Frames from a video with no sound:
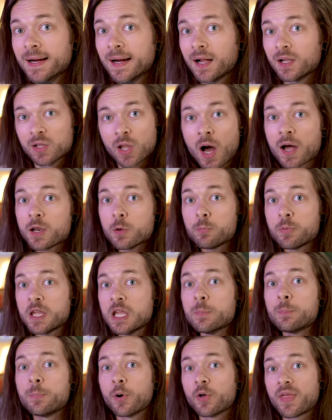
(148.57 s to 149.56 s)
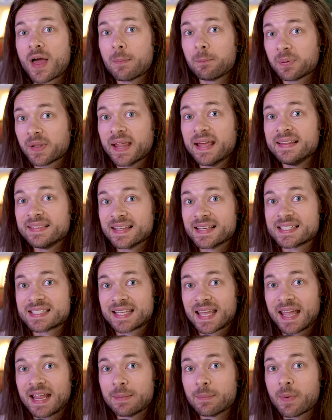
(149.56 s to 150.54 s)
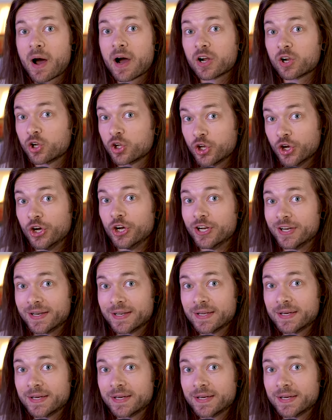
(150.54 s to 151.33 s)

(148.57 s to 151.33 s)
a lot of people that play this game are good.